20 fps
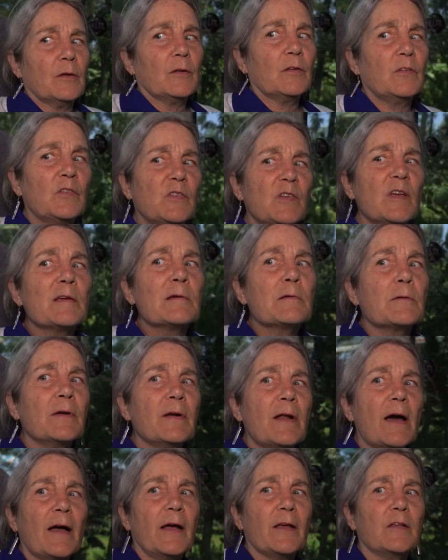
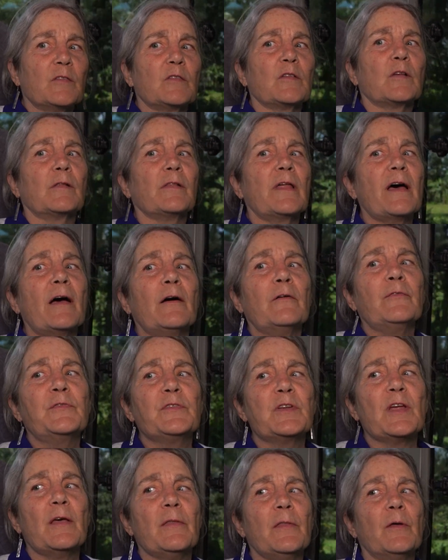synchronize the
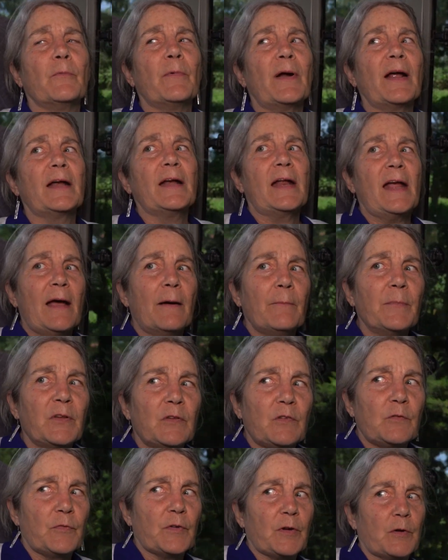left and the right
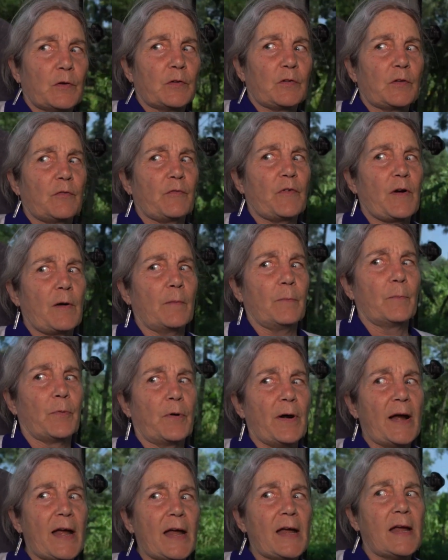hemispheres of our
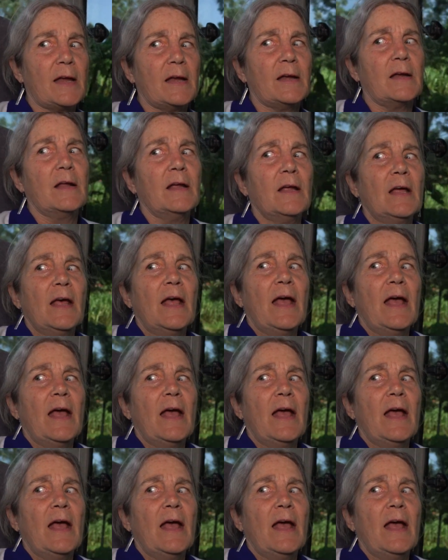brain